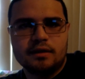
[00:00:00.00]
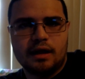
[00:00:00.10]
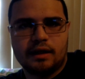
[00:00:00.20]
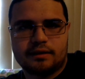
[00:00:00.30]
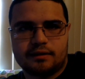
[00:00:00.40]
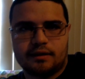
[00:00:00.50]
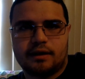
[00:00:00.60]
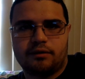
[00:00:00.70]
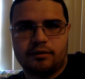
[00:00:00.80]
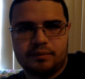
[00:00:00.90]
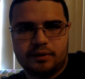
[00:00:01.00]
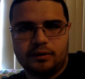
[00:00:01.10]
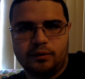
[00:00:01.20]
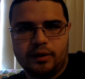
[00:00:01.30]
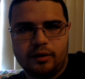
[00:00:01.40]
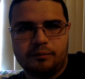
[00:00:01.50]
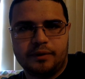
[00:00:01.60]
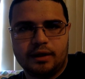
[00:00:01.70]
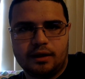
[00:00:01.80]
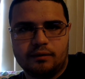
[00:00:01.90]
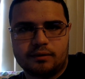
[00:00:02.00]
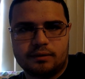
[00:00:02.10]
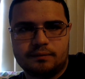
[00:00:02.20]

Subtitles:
I'd like to thank everybody who helped me out.